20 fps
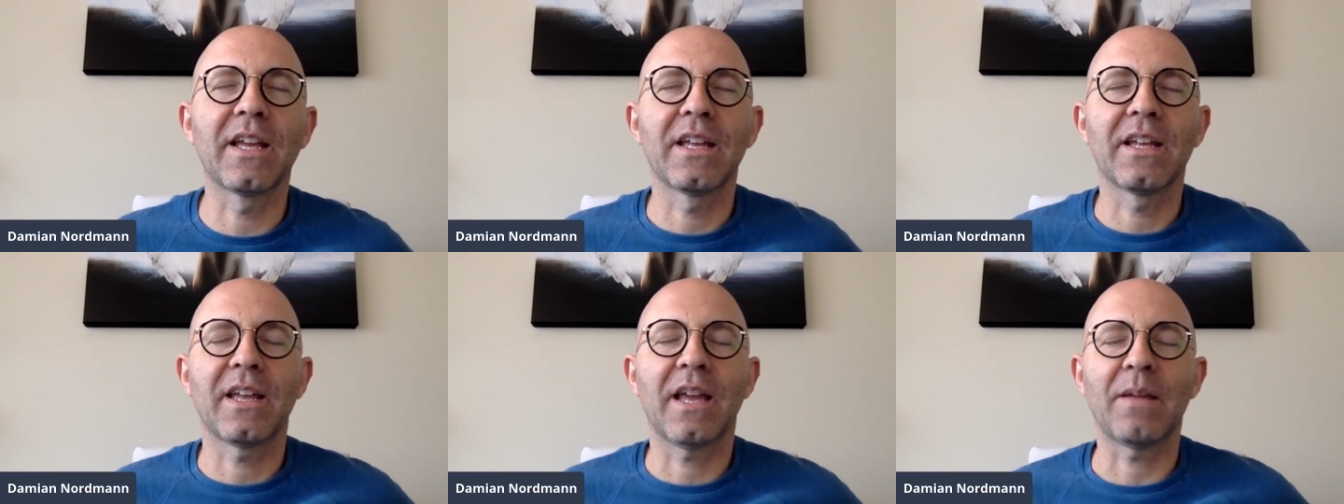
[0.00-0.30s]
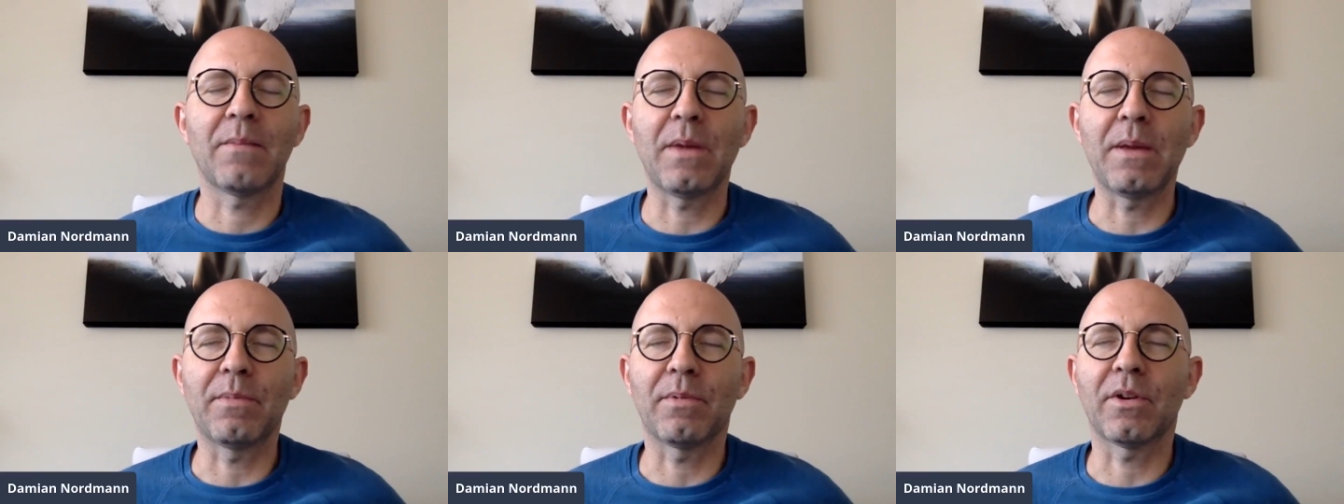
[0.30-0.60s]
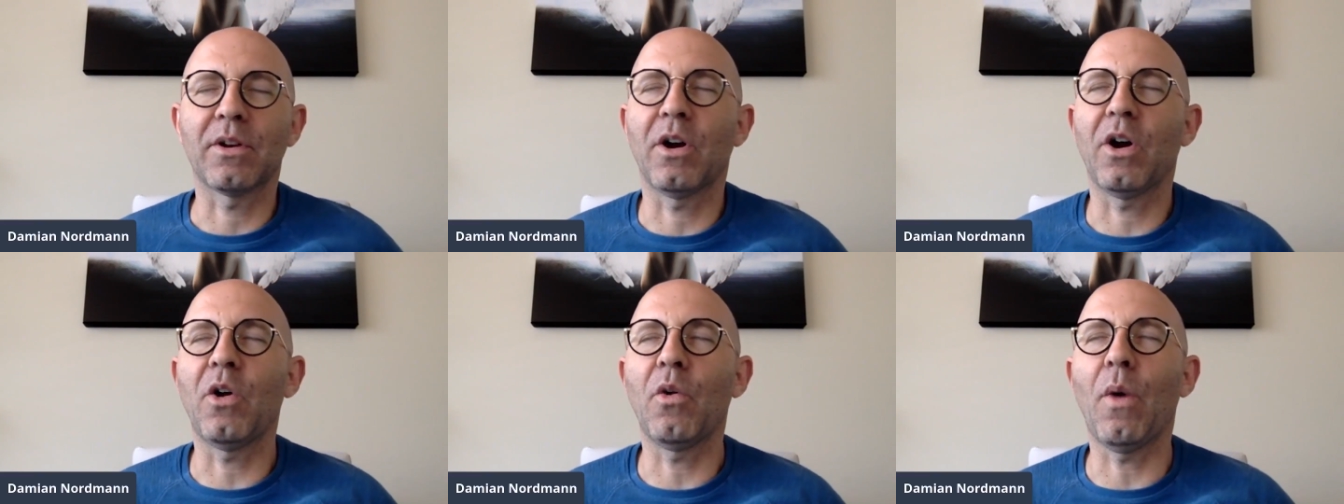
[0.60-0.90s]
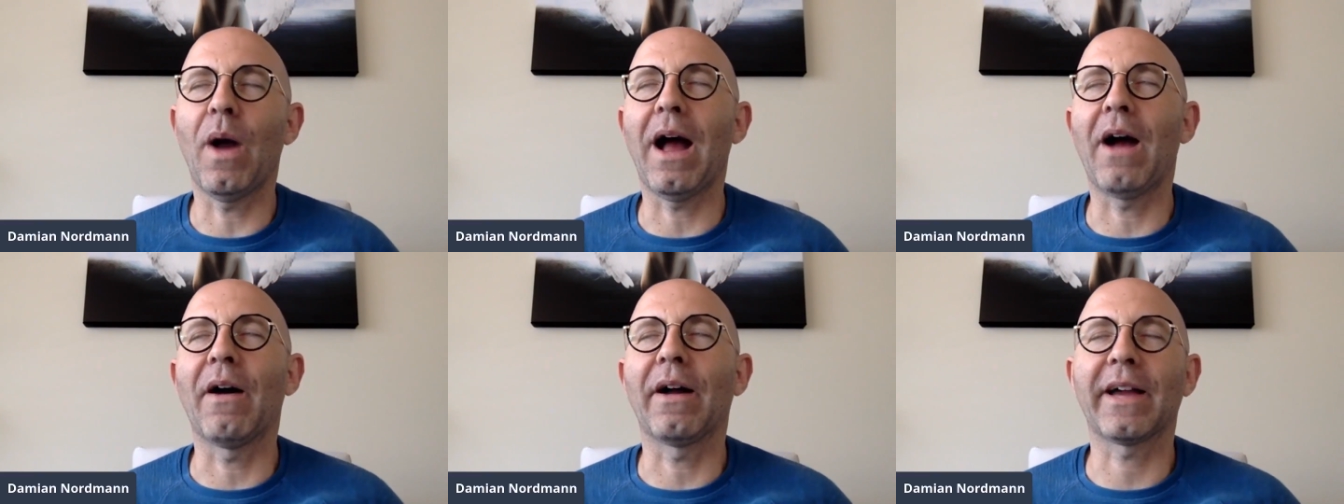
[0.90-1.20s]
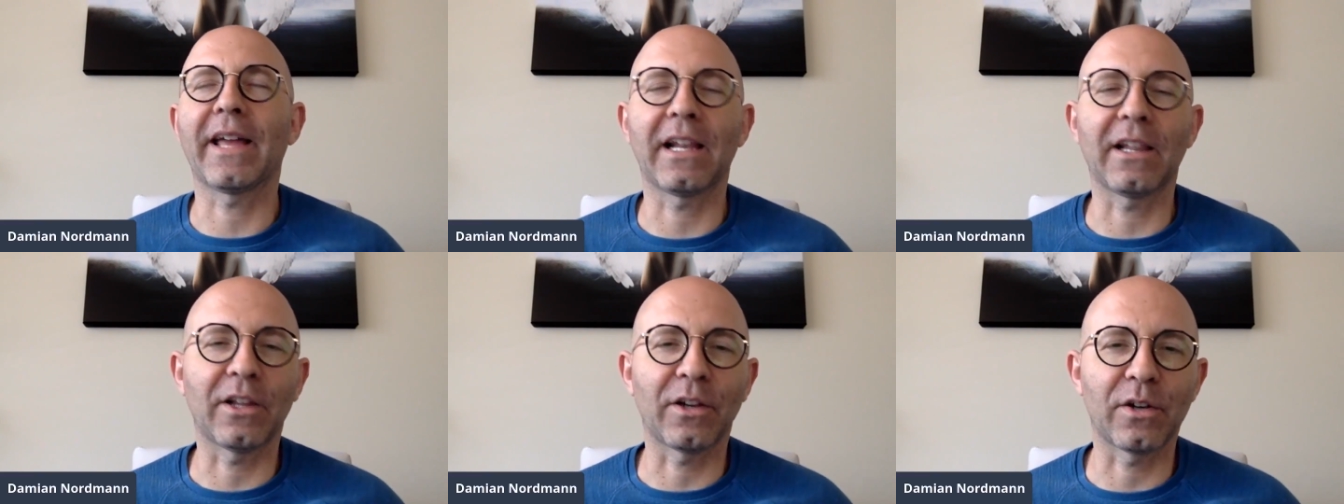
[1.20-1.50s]
and people go, oh wow, I got to
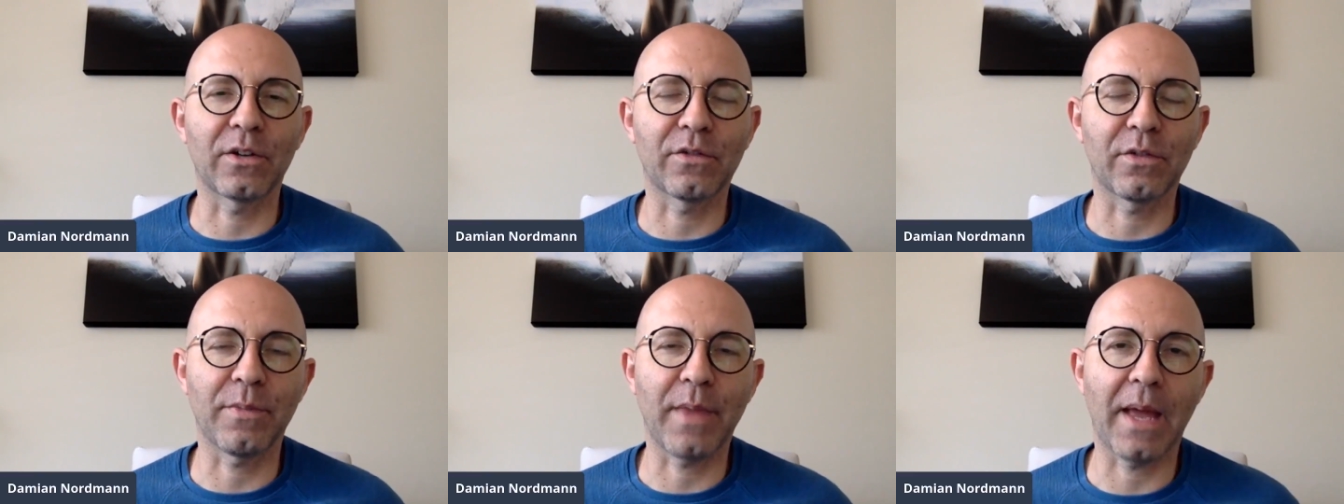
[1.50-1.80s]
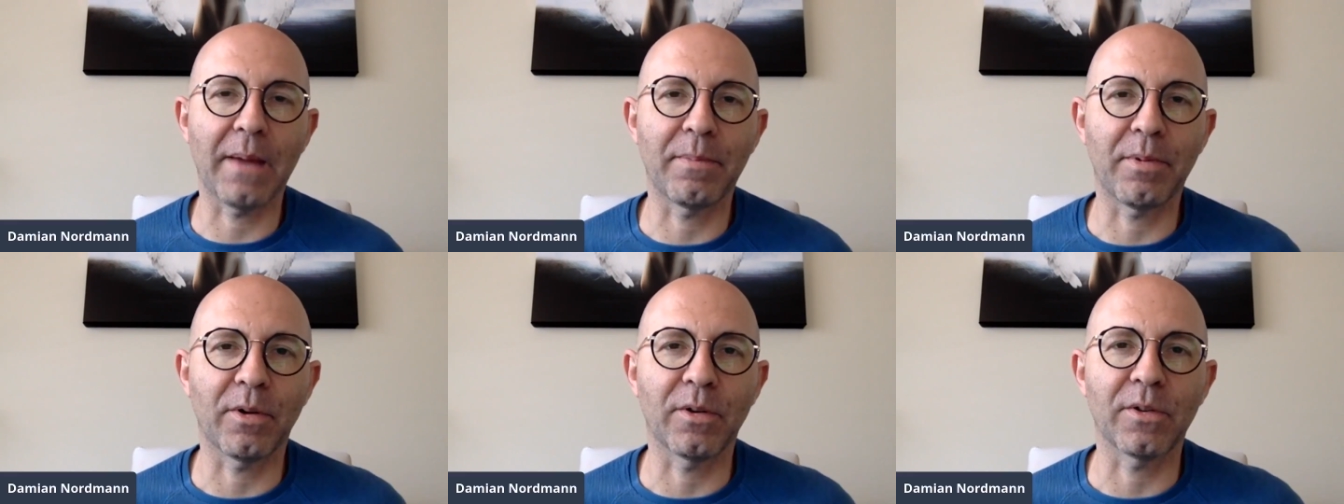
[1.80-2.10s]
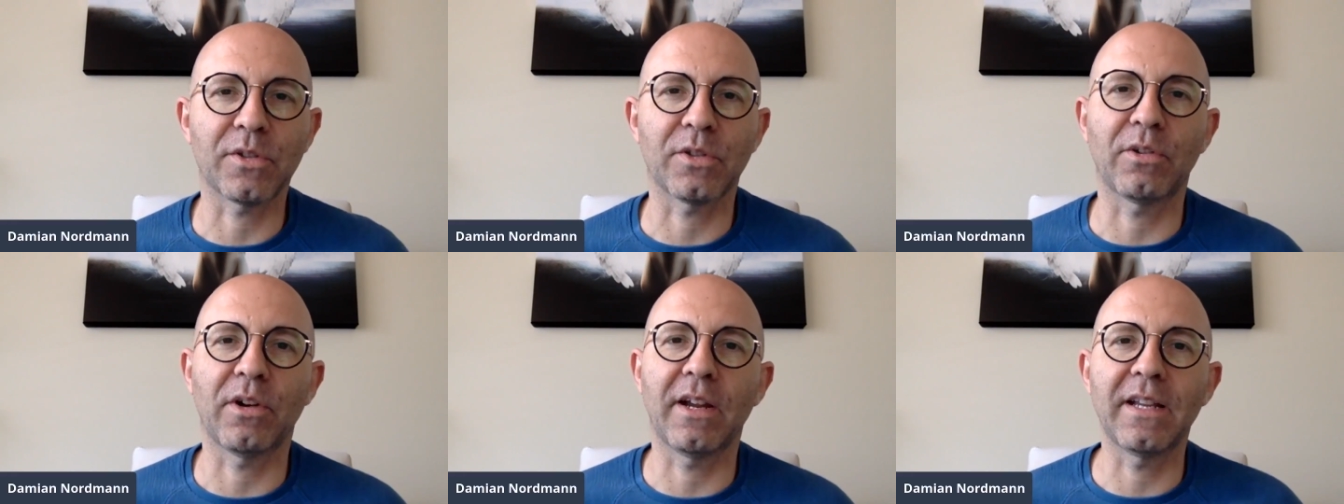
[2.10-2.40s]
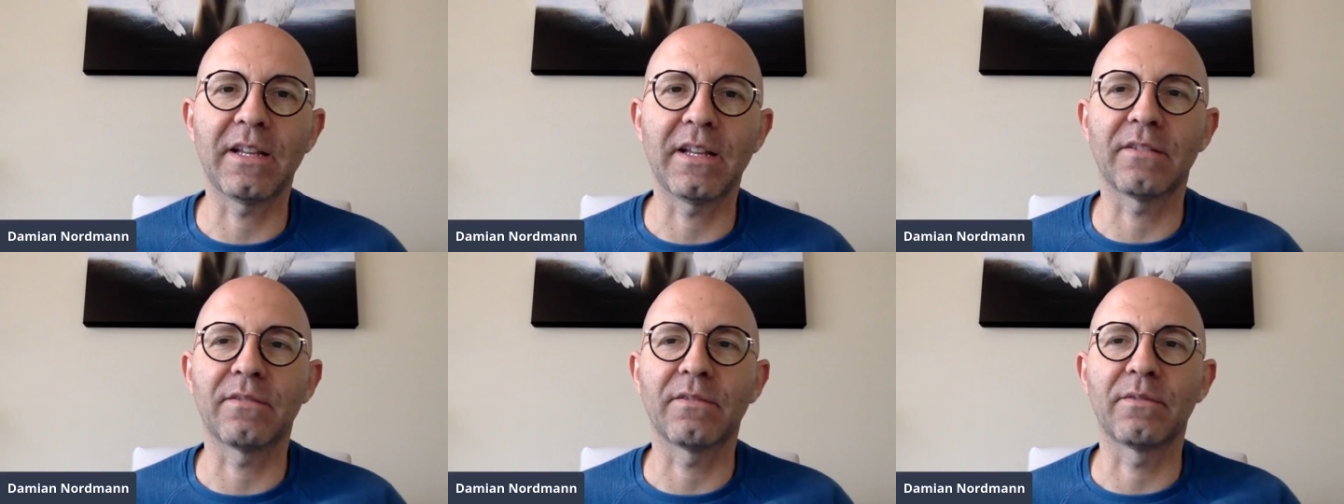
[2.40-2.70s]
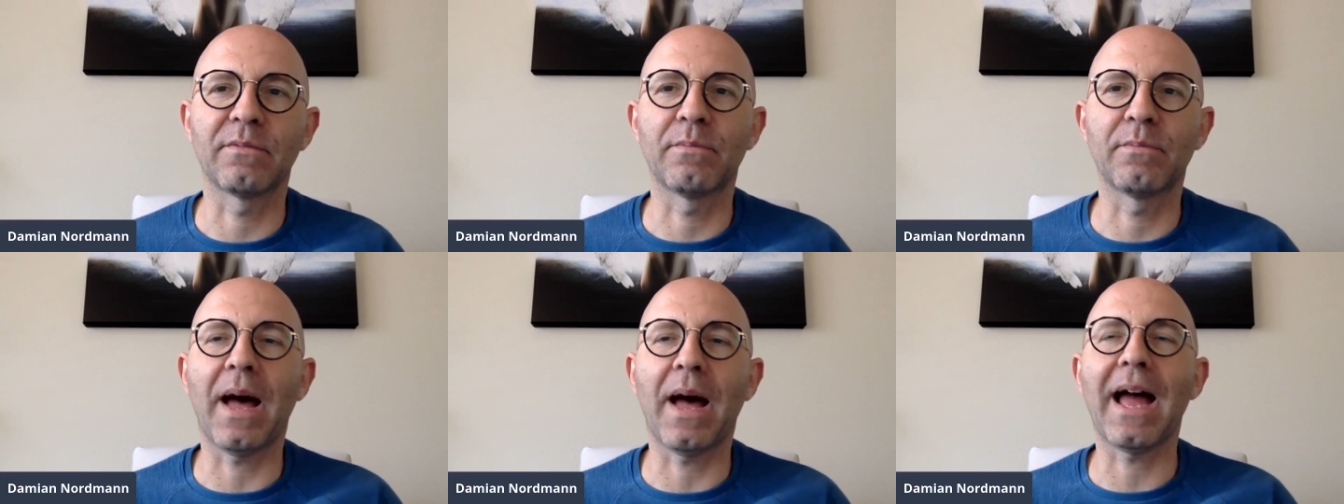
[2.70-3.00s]
learn from that person, or I need to
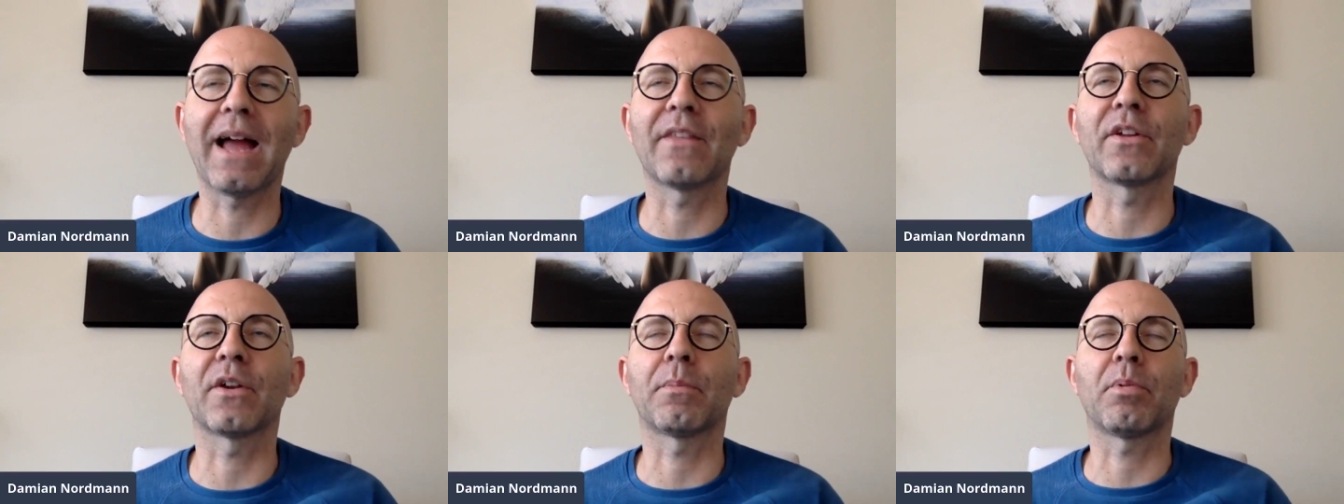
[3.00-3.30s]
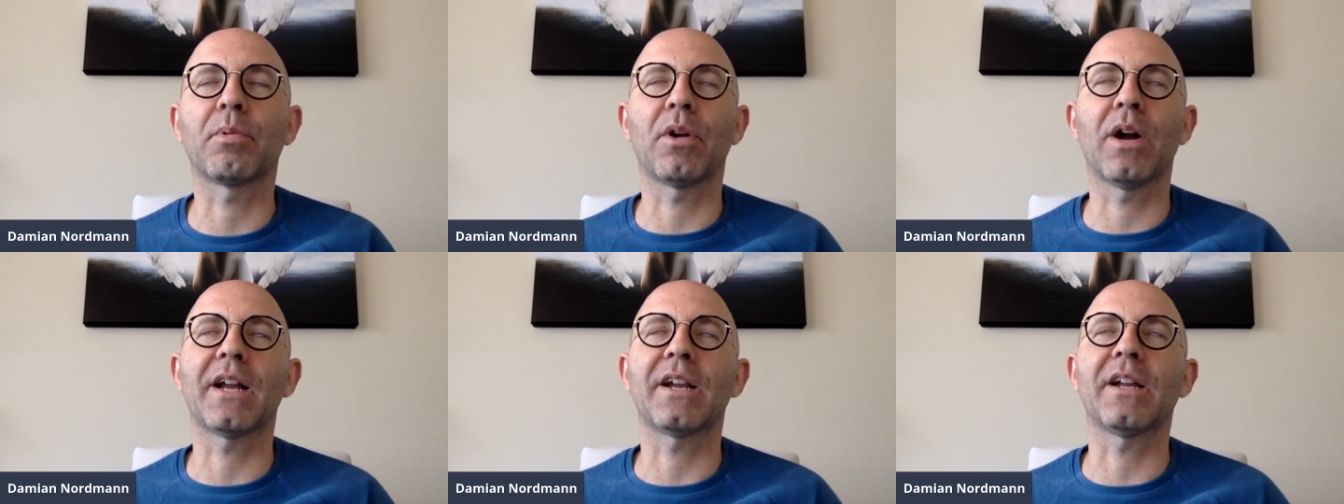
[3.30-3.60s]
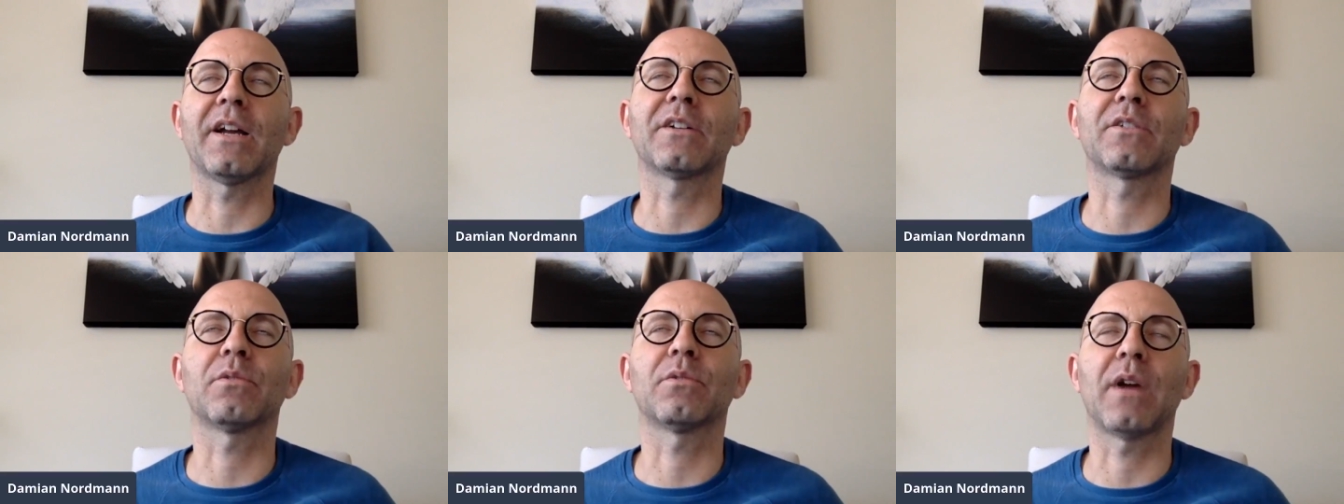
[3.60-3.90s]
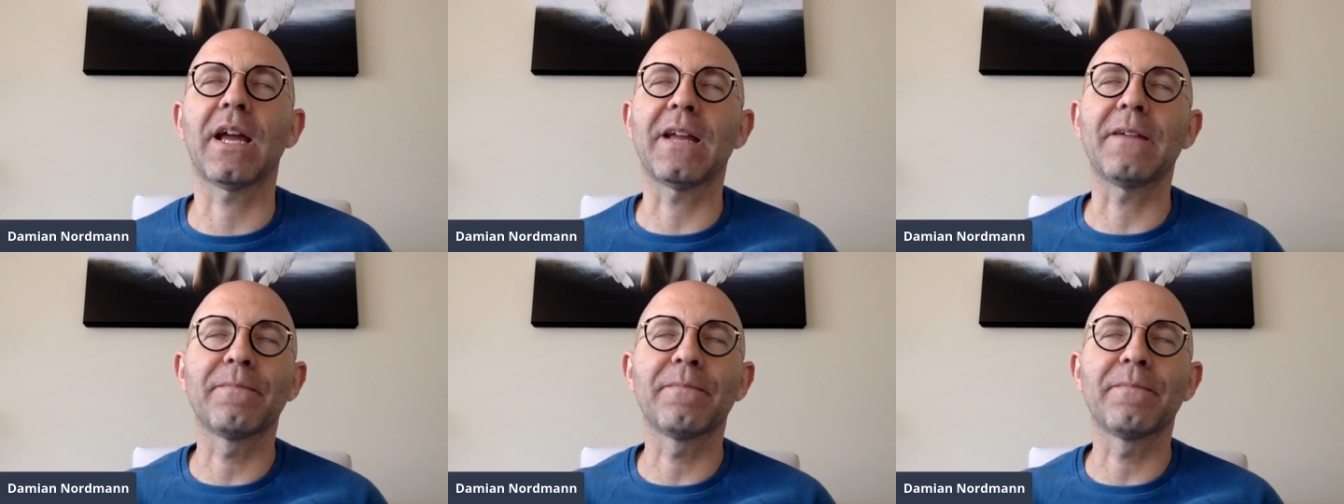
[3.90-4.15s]
buy their product, right?